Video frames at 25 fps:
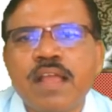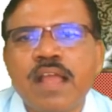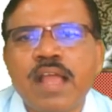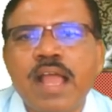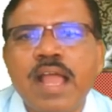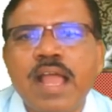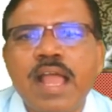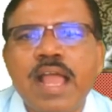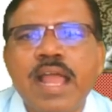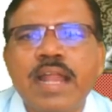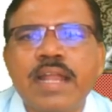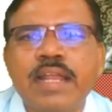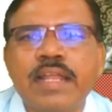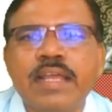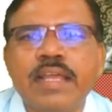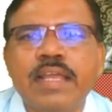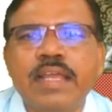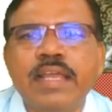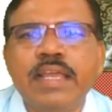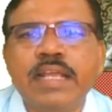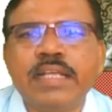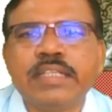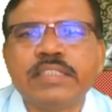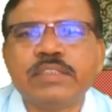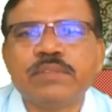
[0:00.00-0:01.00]
and
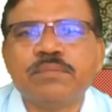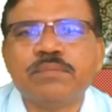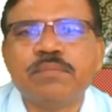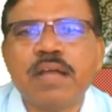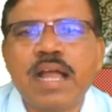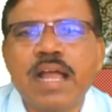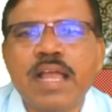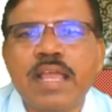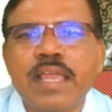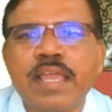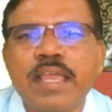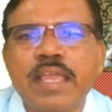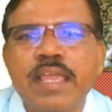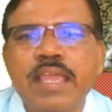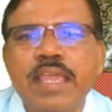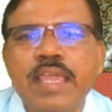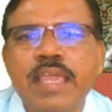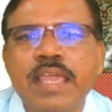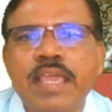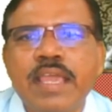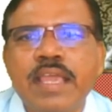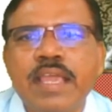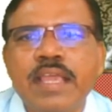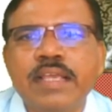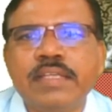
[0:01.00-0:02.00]
x by
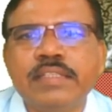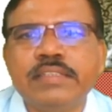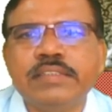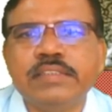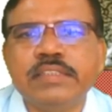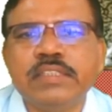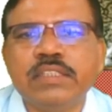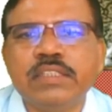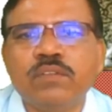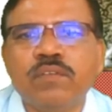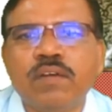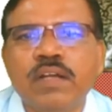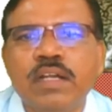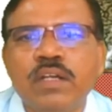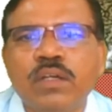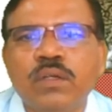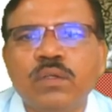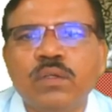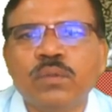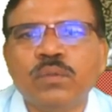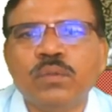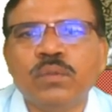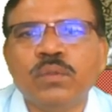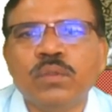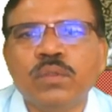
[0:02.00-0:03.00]
a is equal
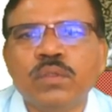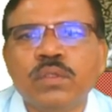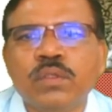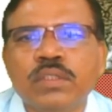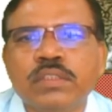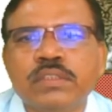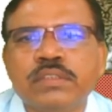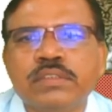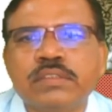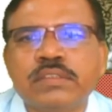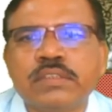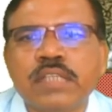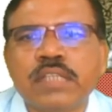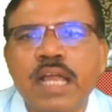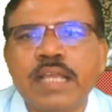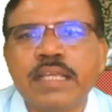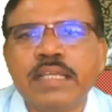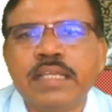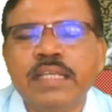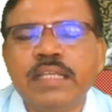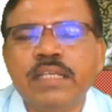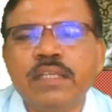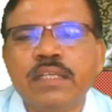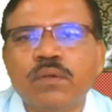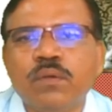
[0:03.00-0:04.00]
to
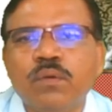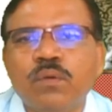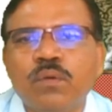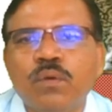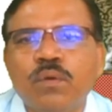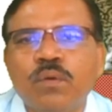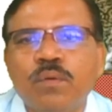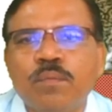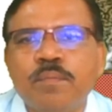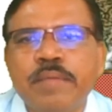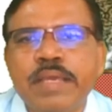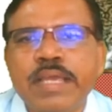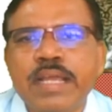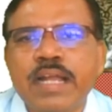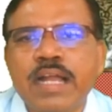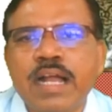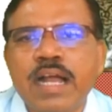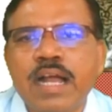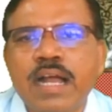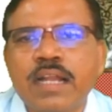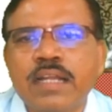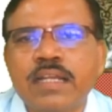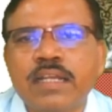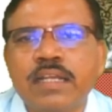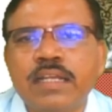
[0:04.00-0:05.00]
sine
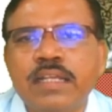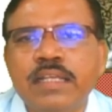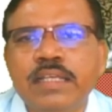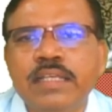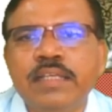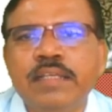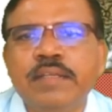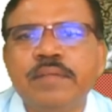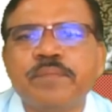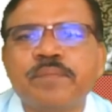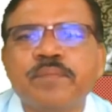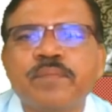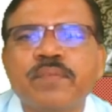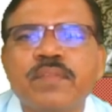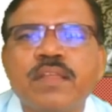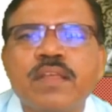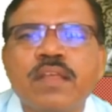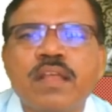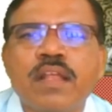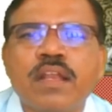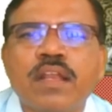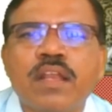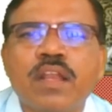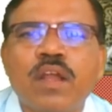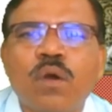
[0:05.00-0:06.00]
omega t.
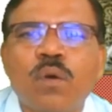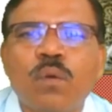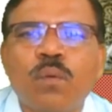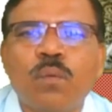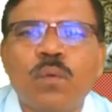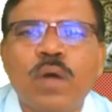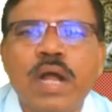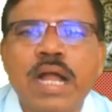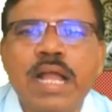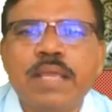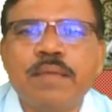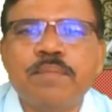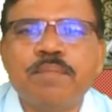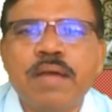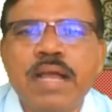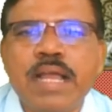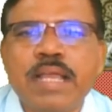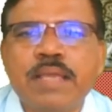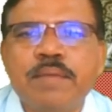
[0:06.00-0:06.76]
Now y by